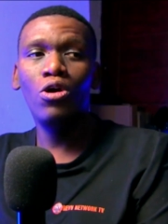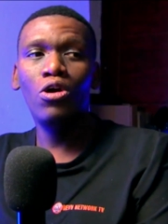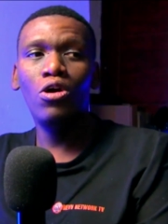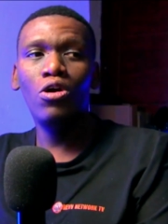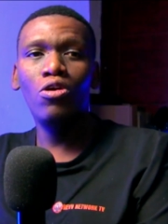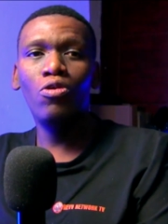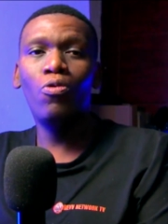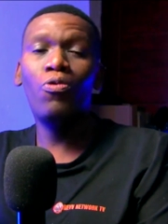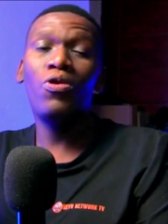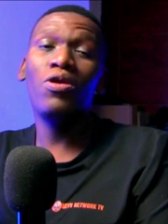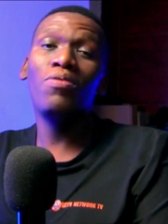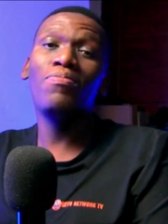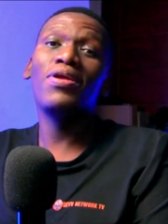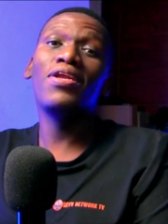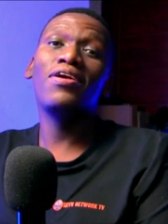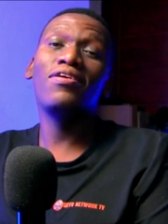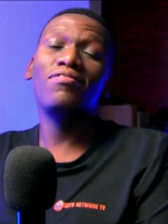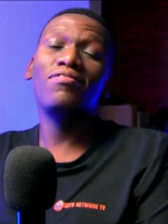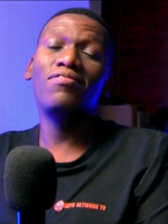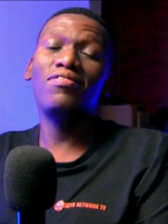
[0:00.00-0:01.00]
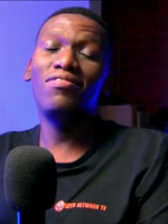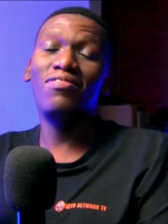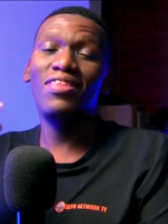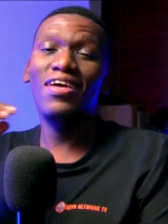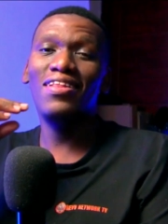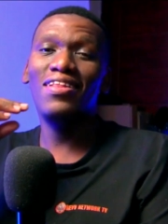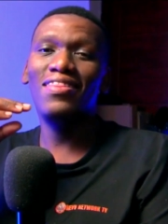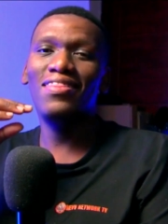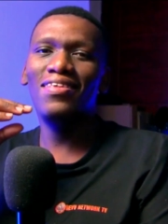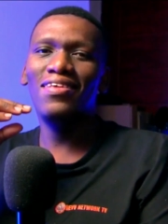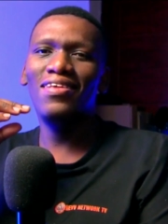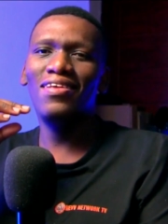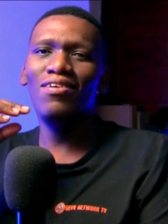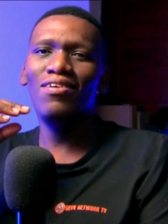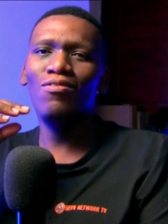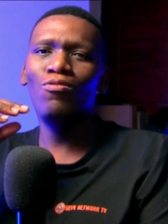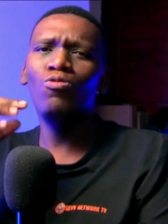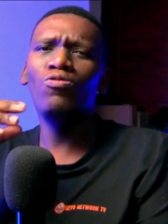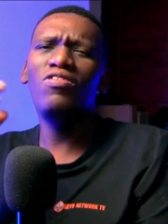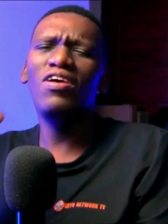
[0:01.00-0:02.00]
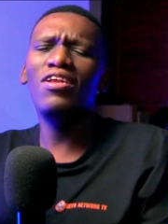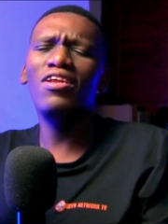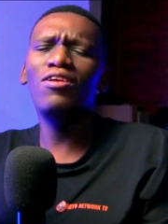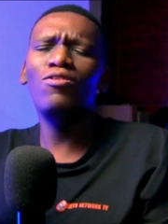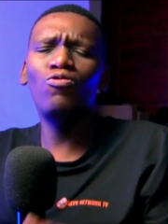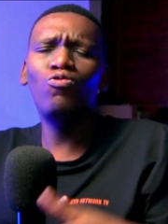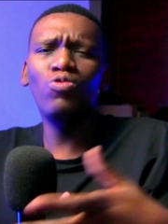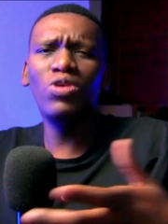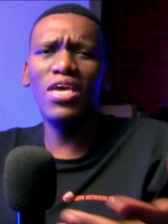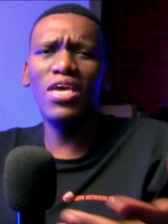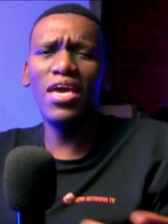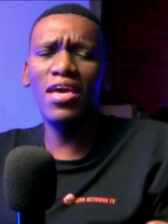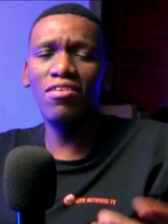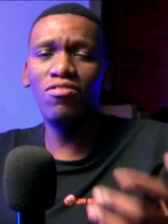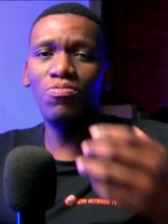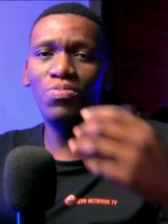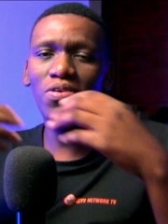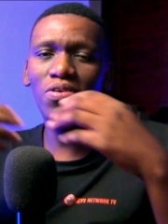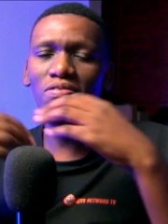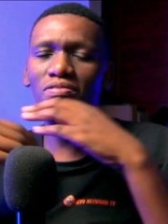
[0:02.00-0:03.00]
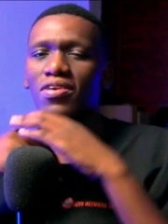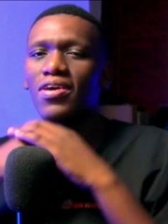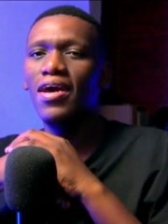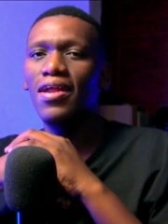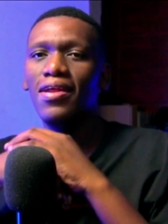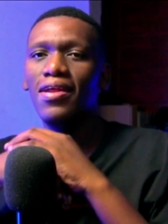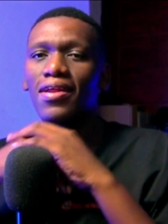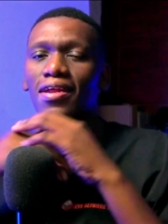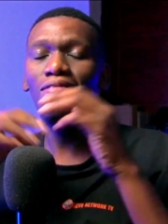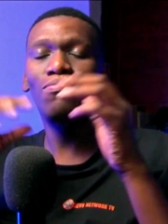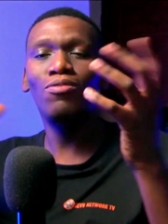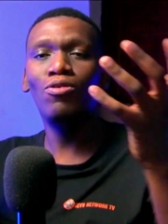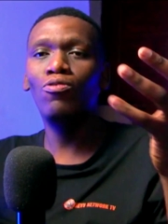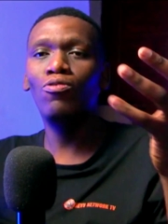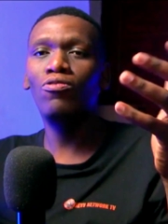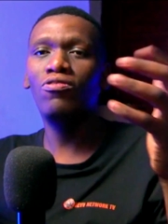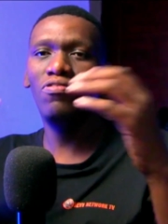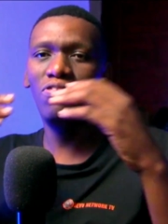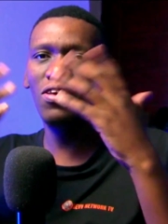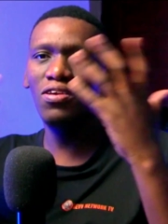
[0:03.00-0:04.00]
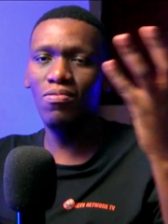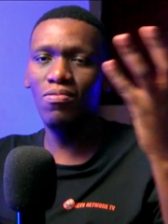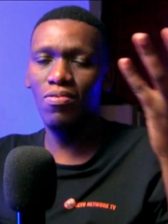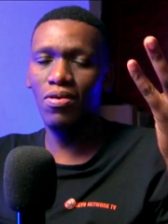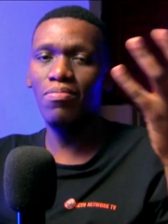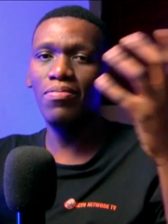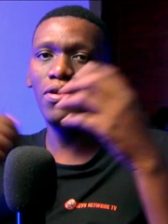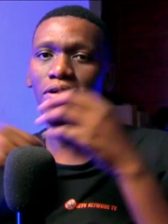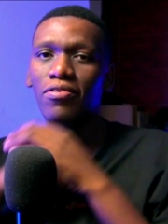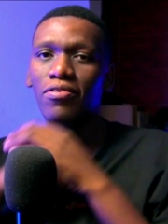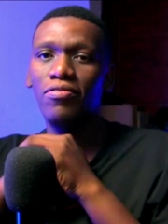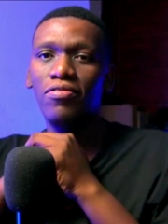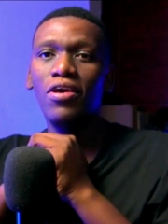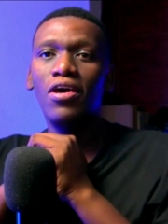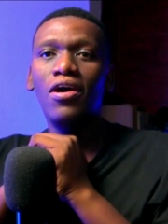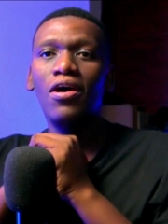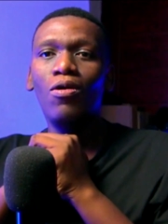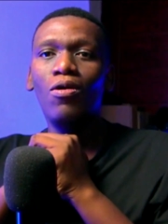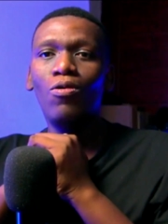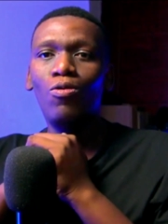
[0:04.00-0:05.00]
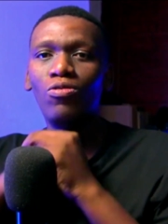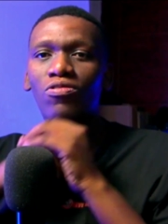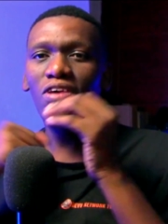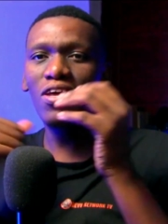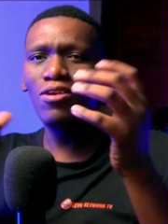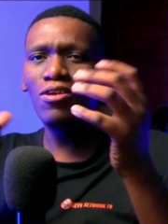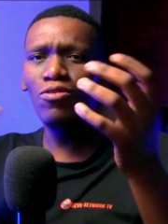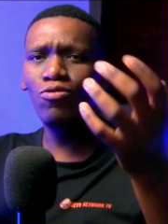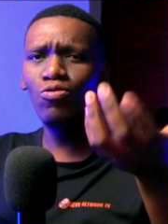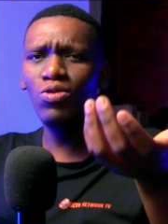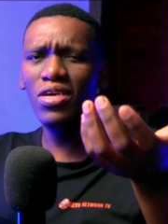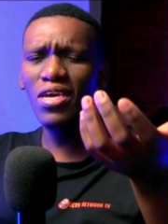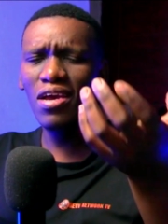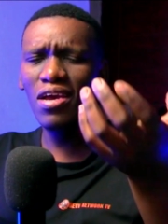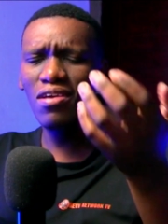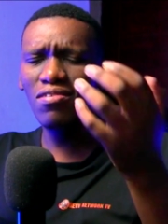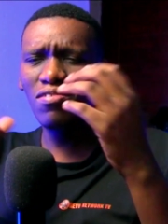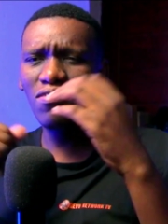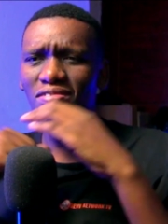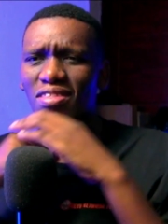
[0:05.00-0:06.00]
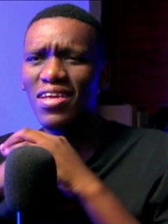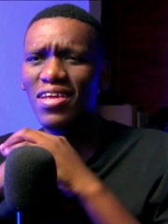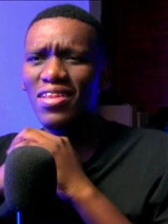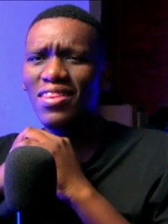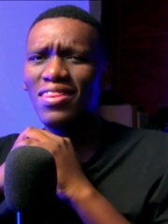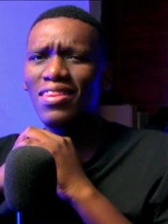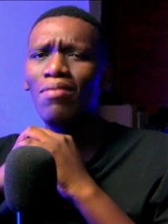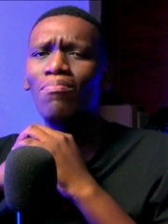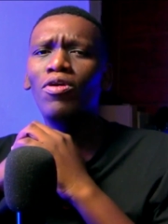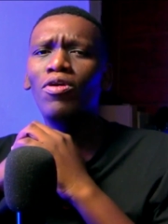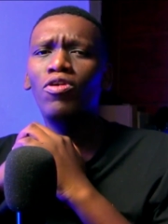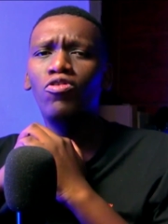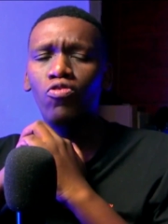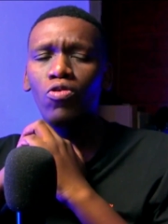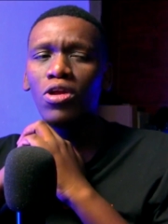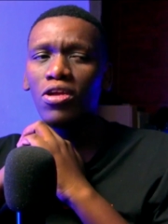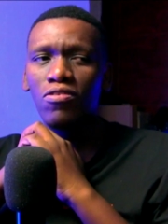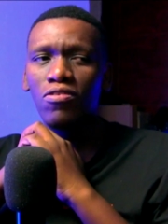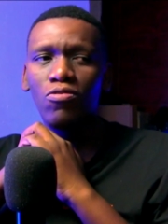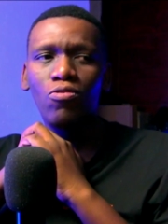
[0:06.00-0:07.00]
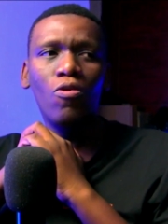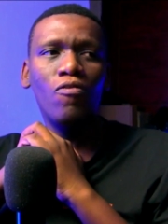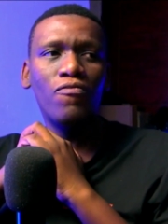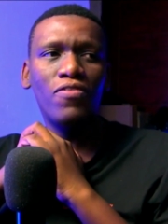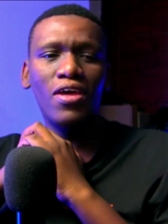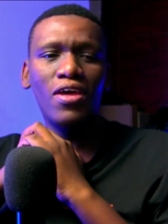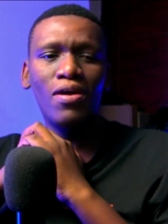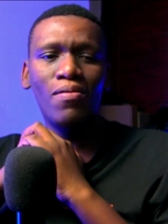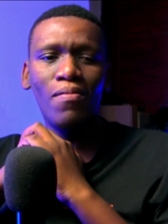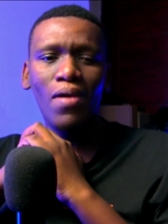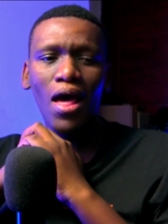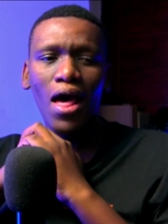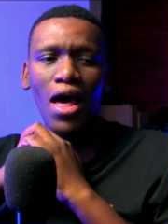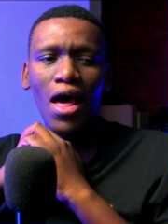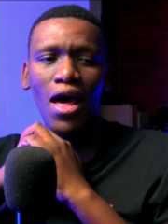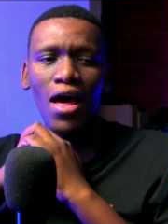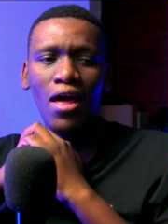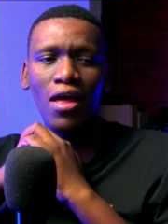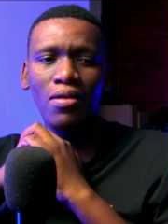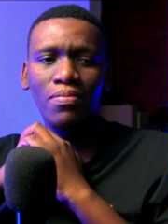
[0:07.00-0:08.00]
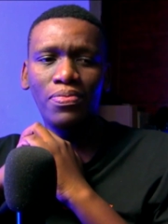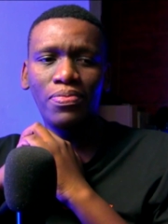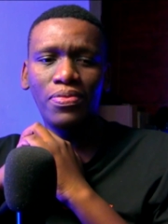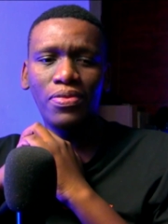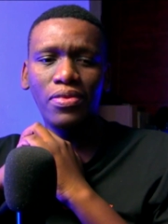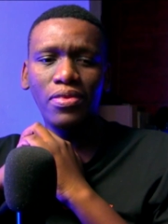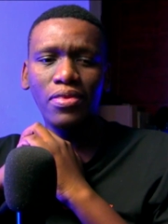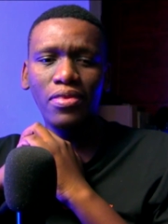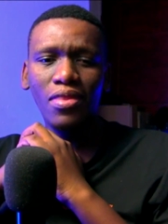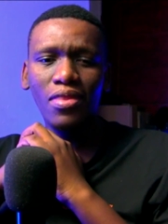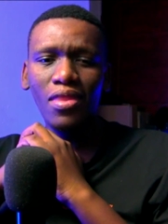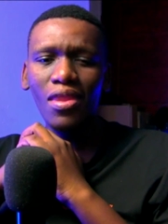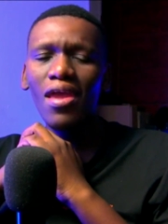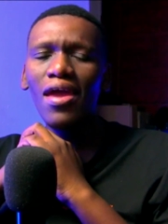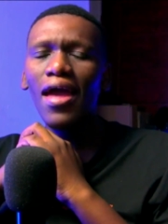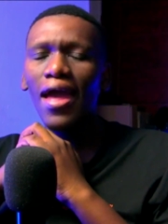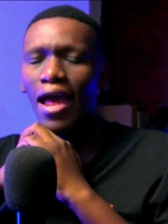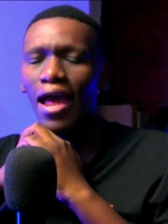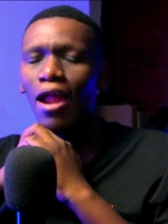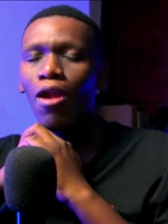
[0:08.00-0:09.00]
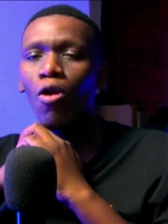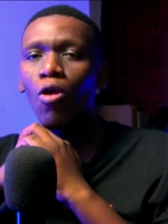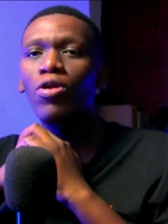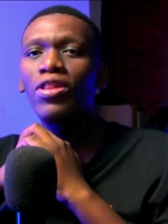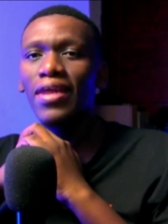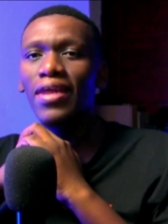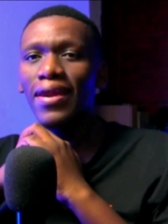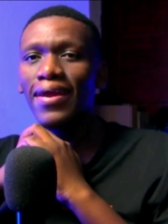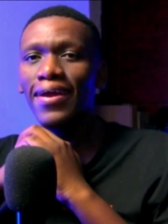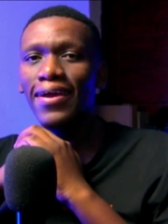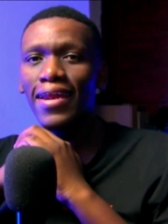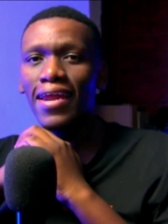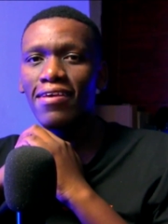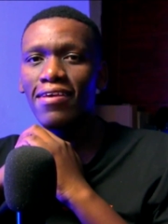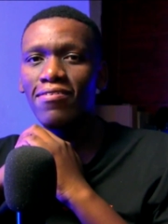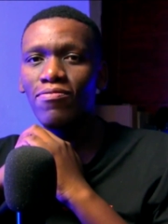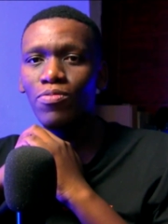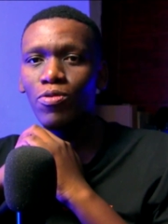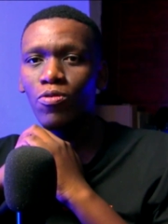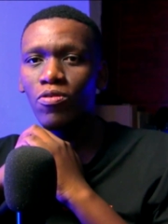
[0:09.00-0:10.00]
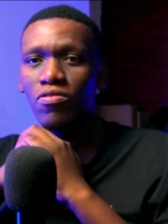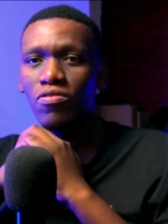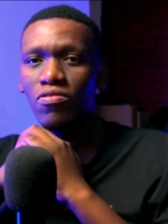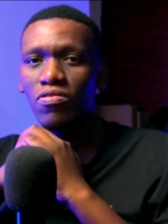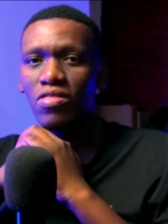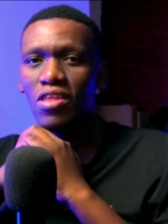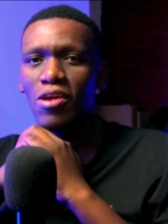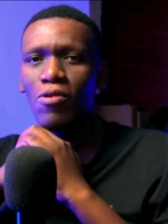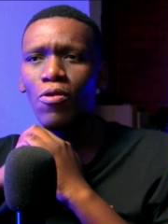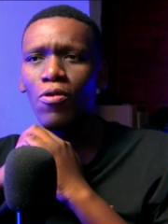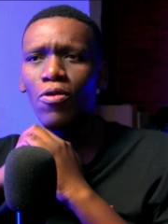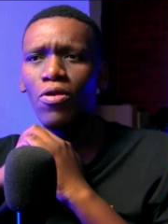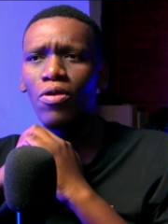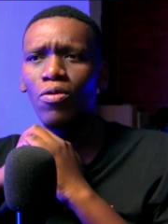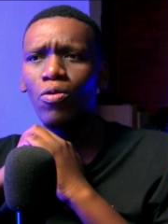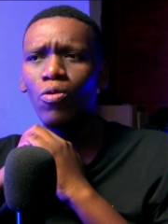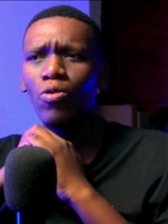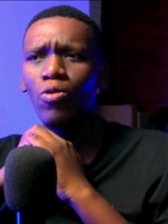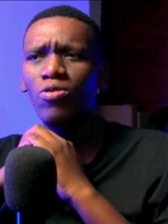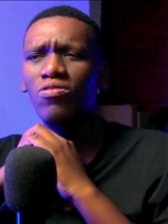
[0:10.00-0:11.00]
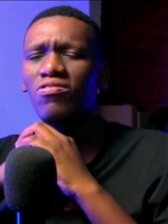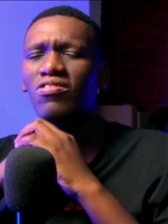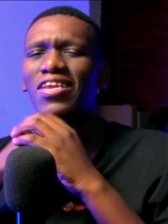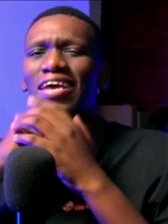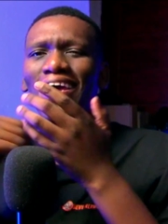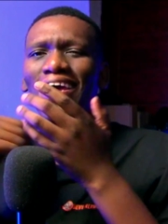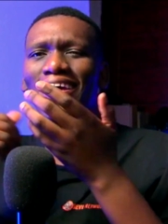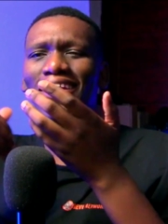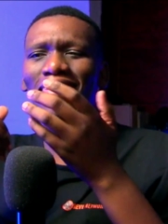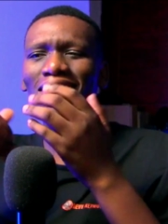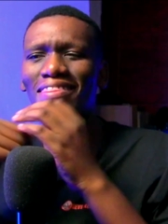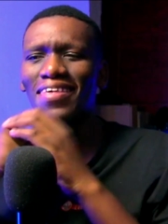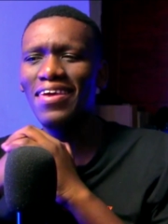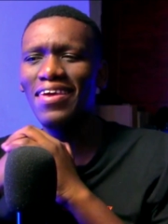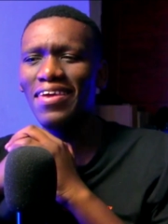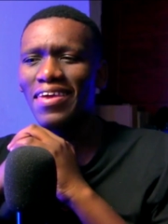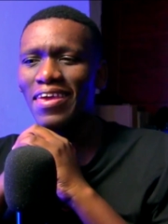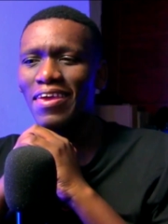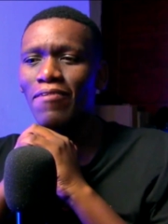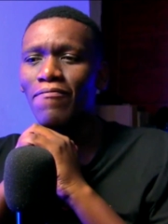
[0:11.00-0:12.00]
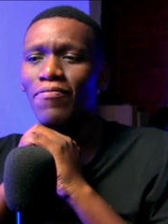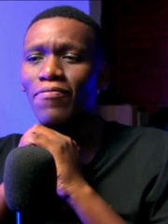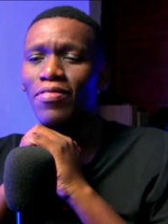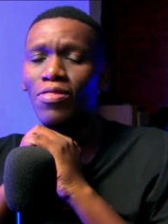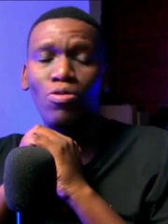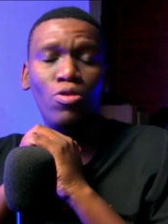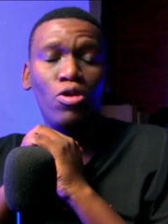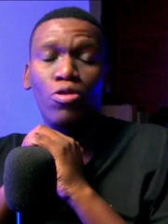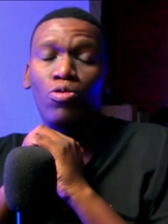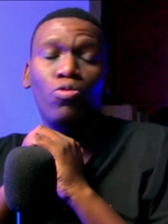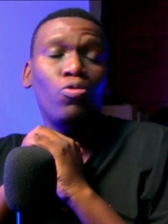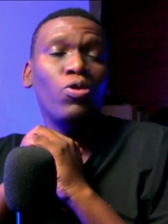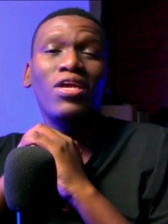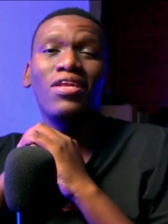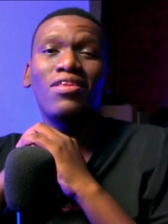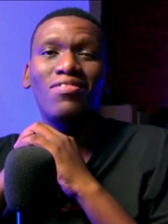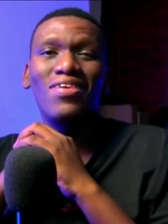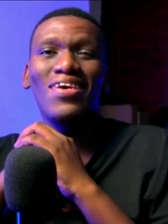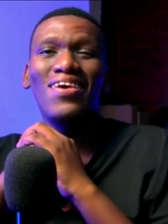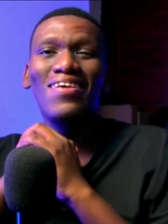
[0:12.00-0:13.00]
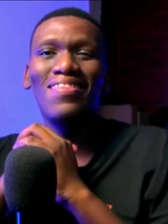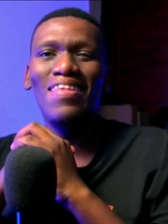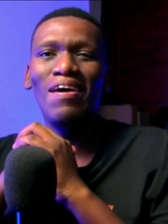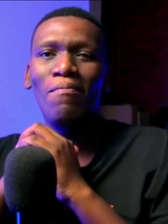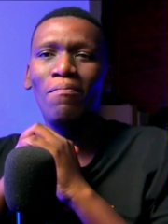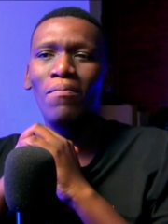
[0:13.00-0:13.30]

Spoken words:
criminals is that who turn into gangs, basically, let me not say criminals, who turn into gangs, is that the majority of them are a lot reckless because they don't consider anything. If it wouldn't take them